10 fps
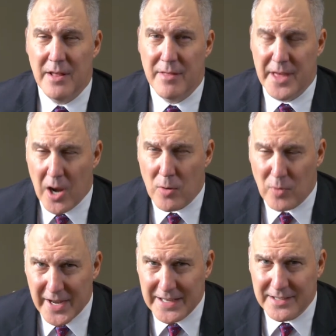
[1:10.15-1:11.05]
they are
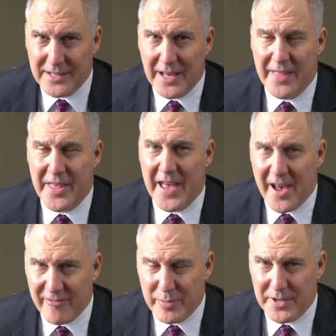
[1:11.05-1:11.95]
right and they
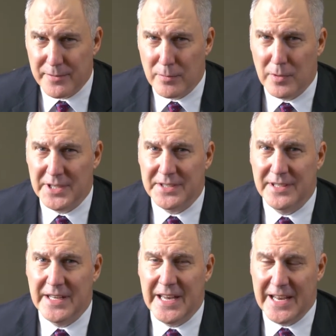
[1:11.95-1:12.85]
have been through it,
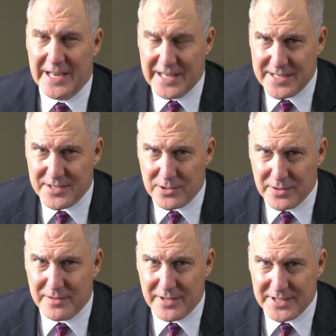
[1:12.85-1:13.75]
and it is a
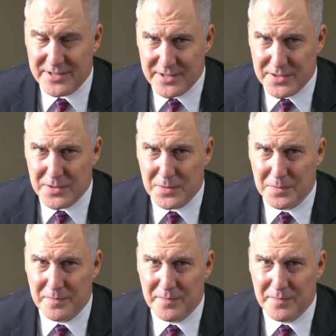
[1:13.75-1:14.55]
good thing to do.